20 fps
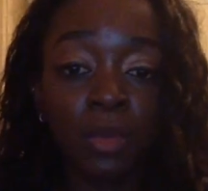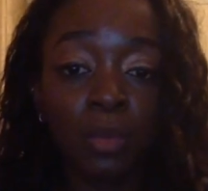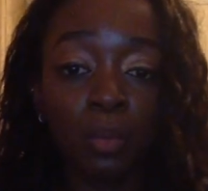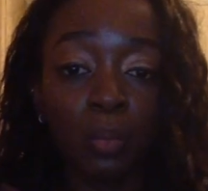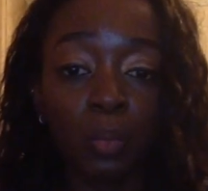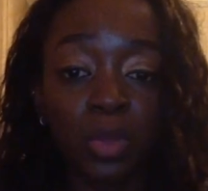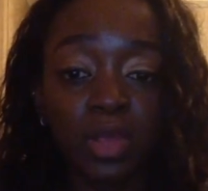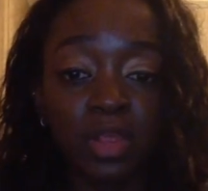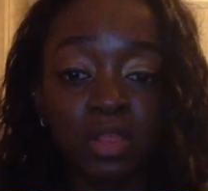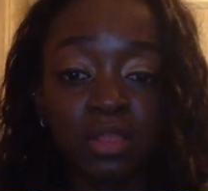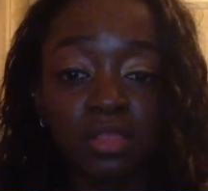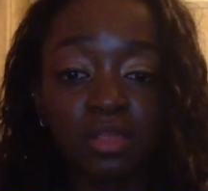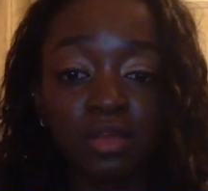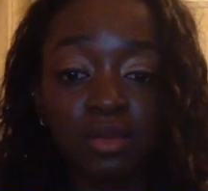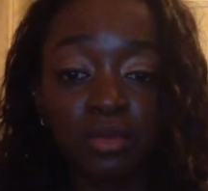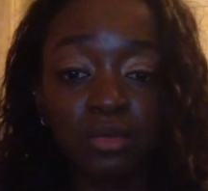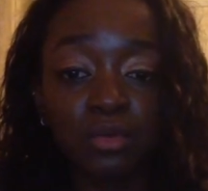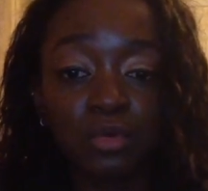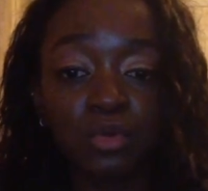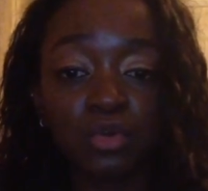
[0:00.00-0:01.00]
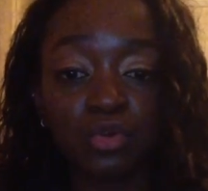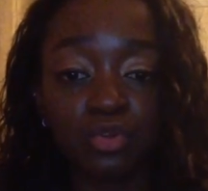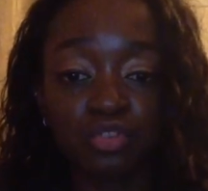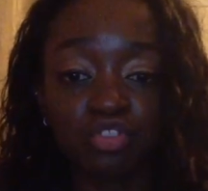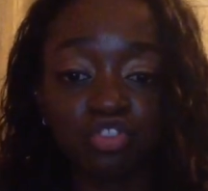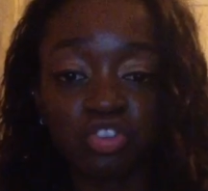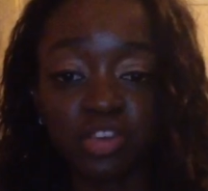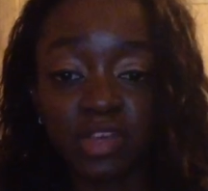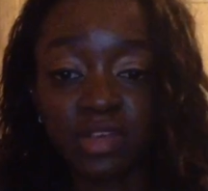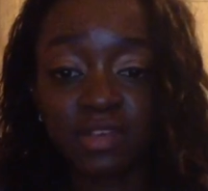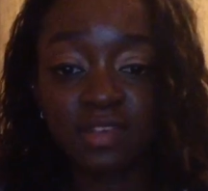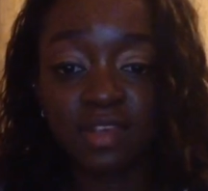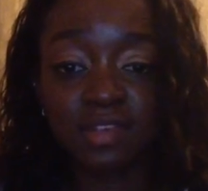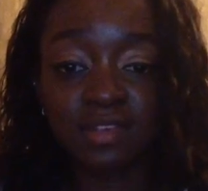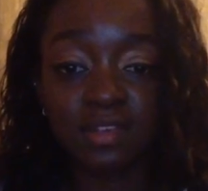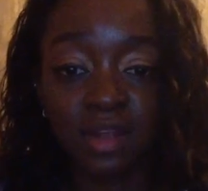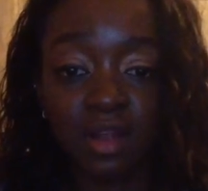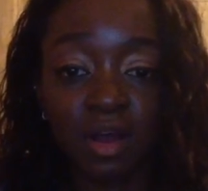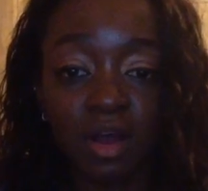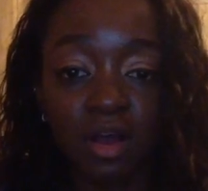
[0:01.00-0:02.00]
with who she is
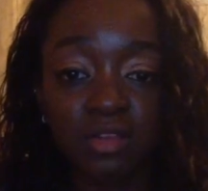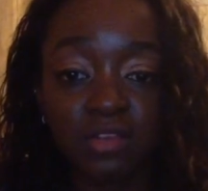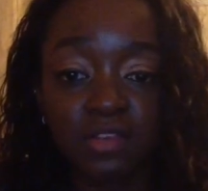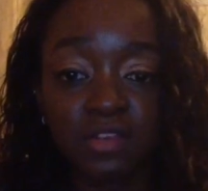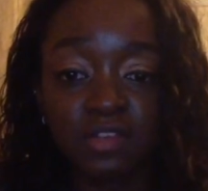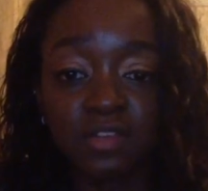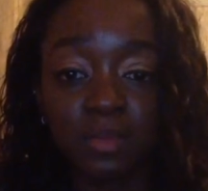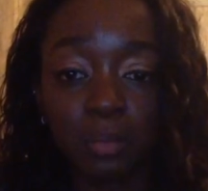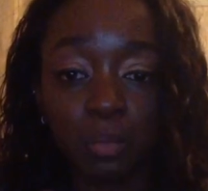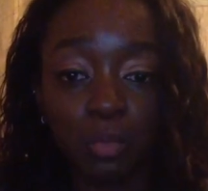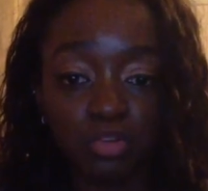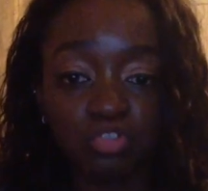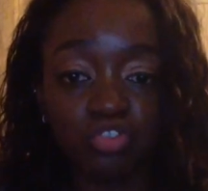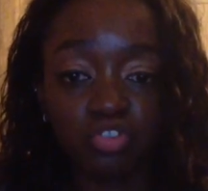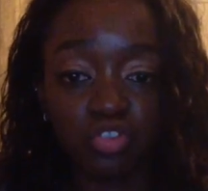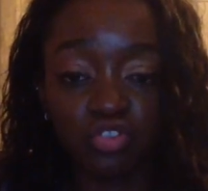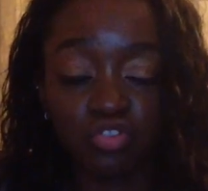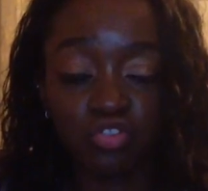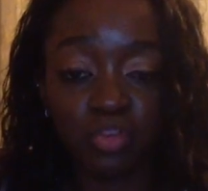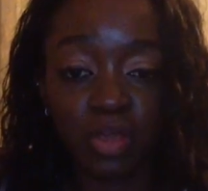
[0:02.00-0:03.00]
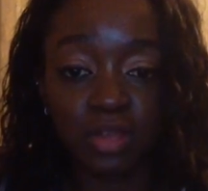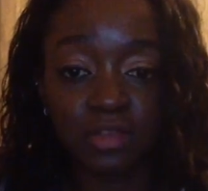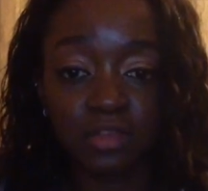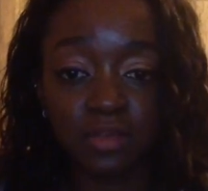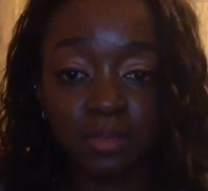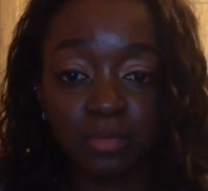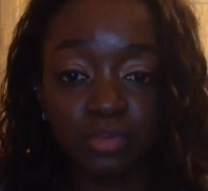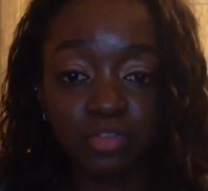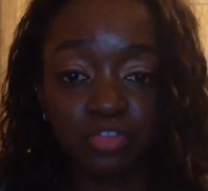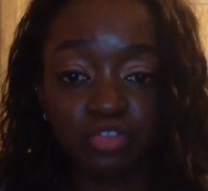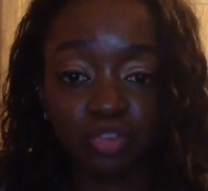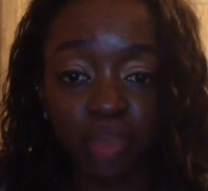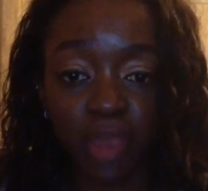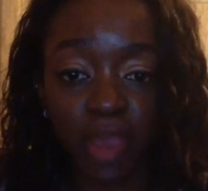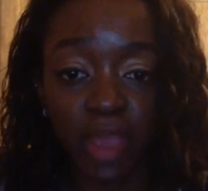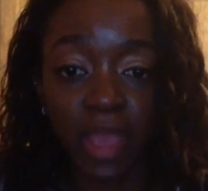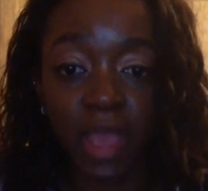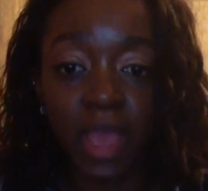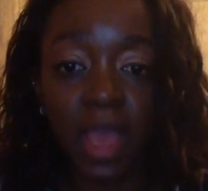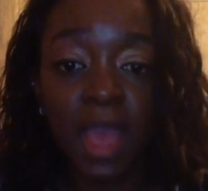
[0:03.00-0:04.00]
as an artist and what she's trying to
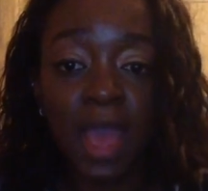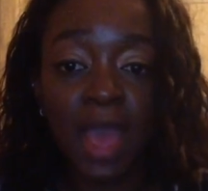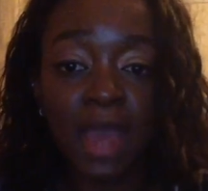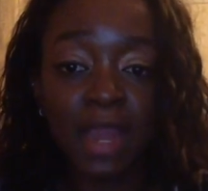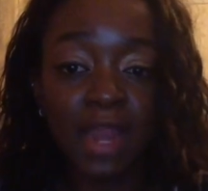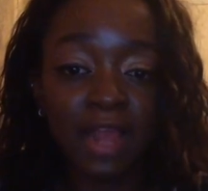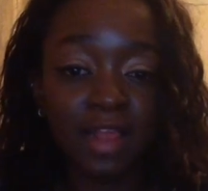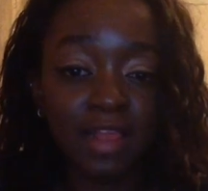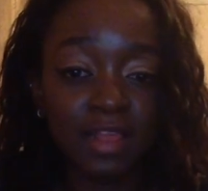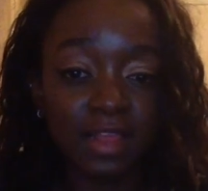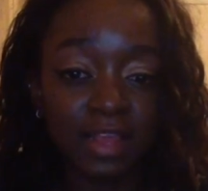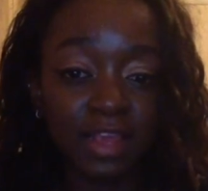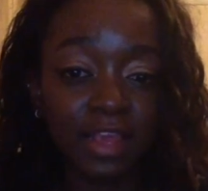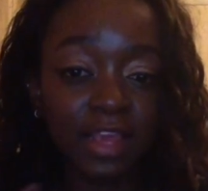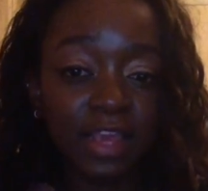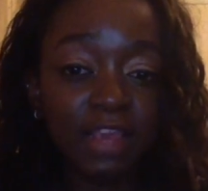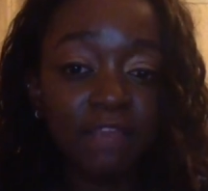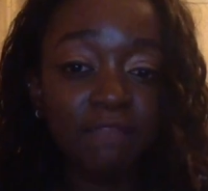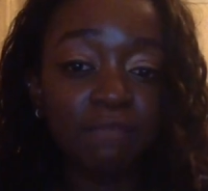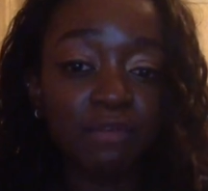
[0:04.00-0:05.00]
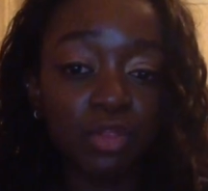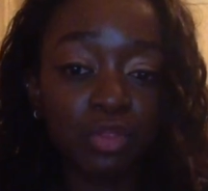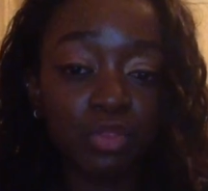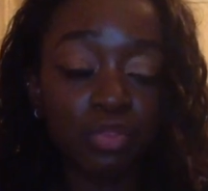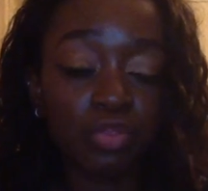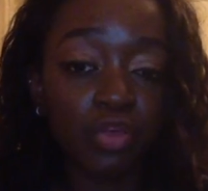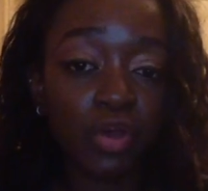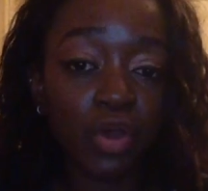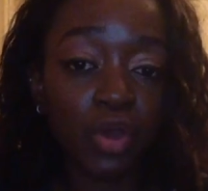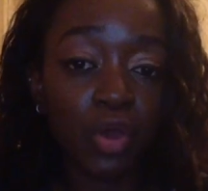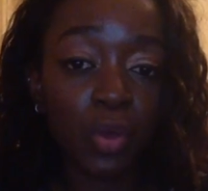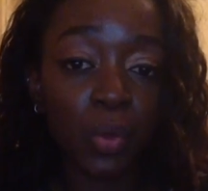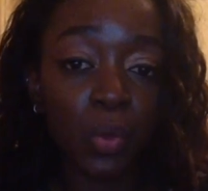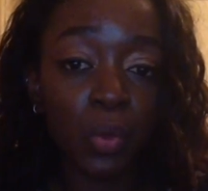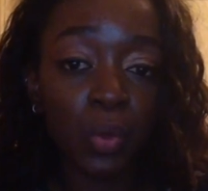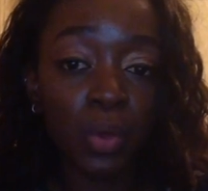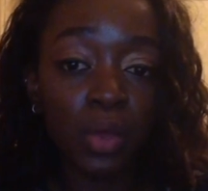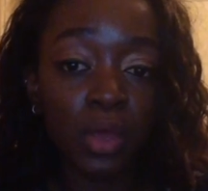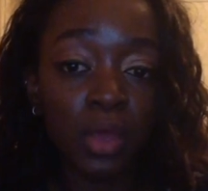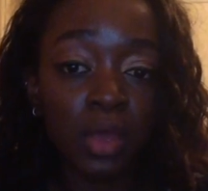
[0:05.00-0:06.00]
portray. And I think even though
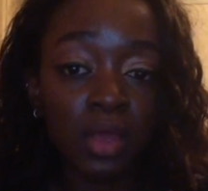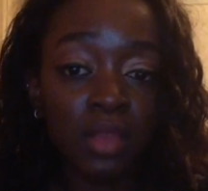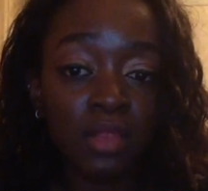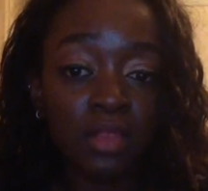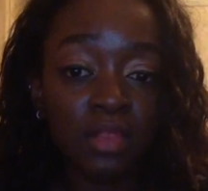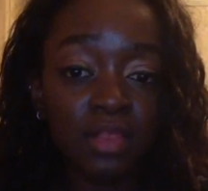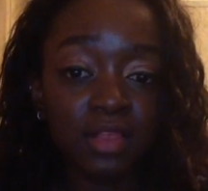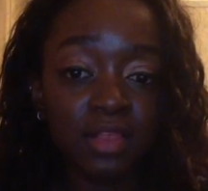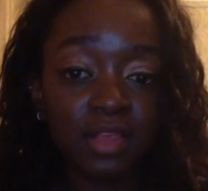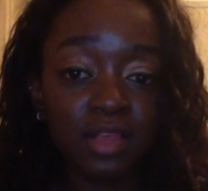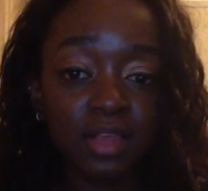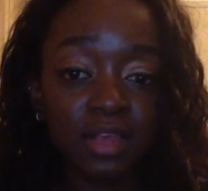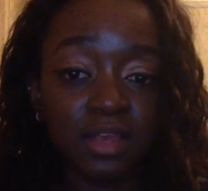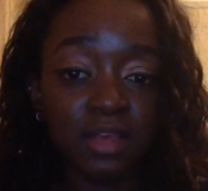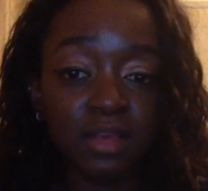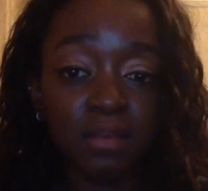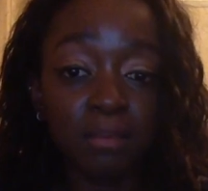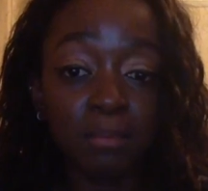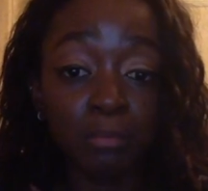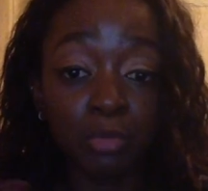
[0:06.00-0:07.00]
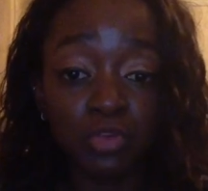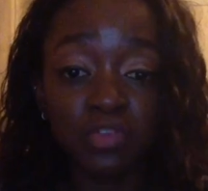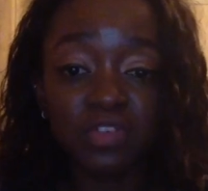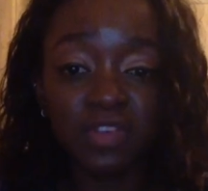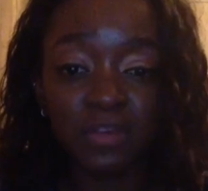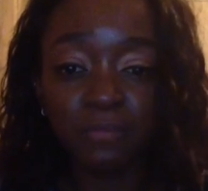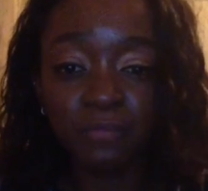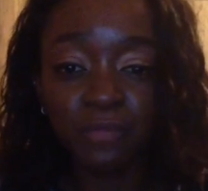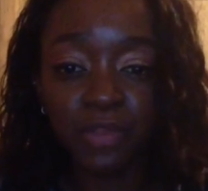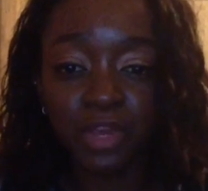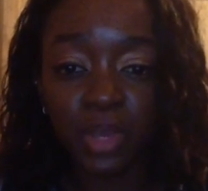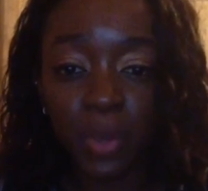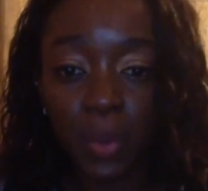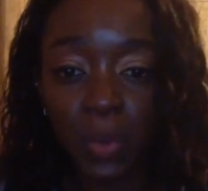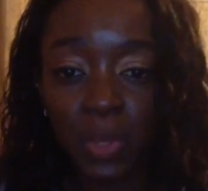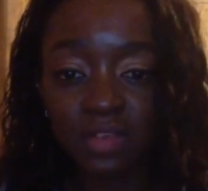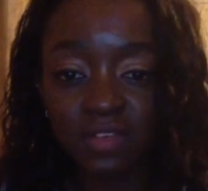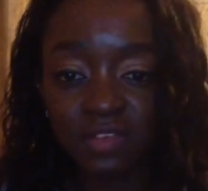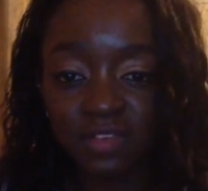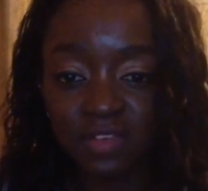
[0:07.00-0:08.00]
the music video
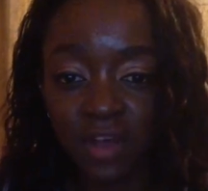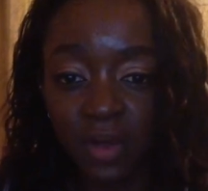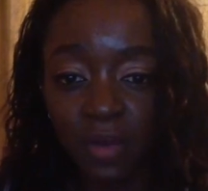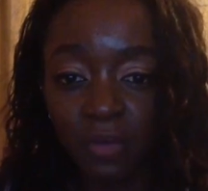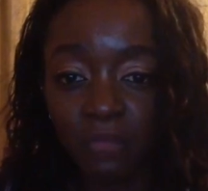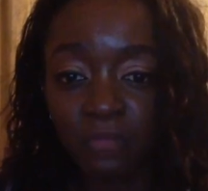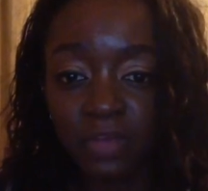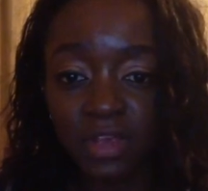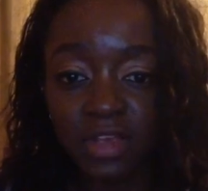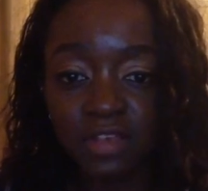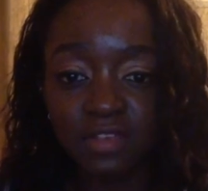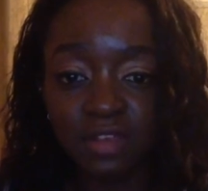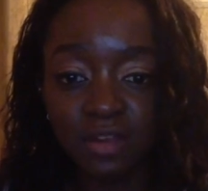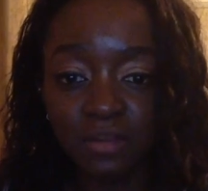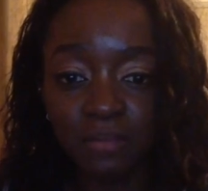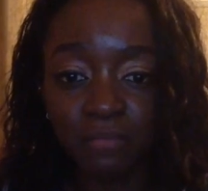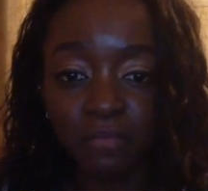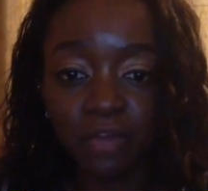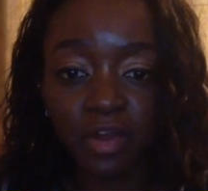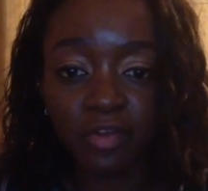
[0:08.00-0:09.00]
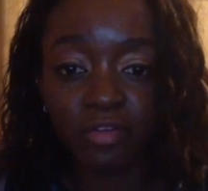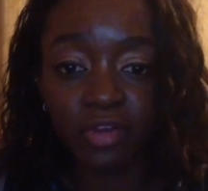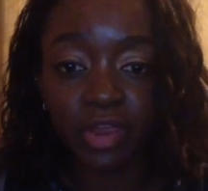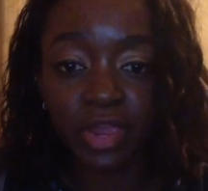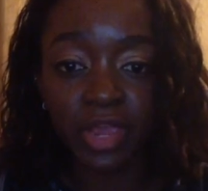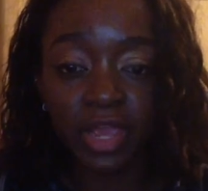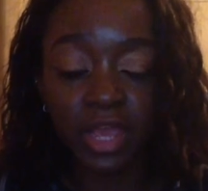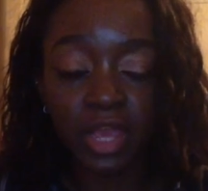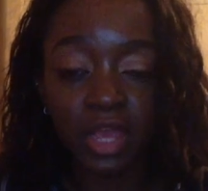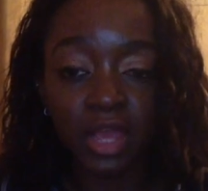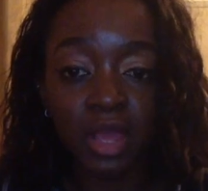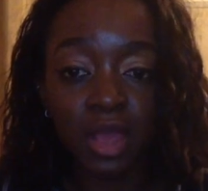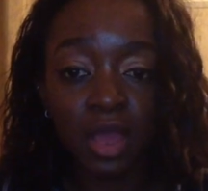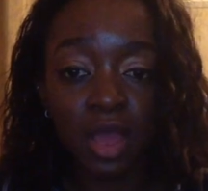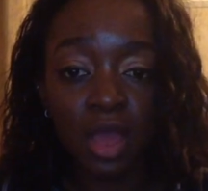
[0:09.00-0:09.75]
itself isn't very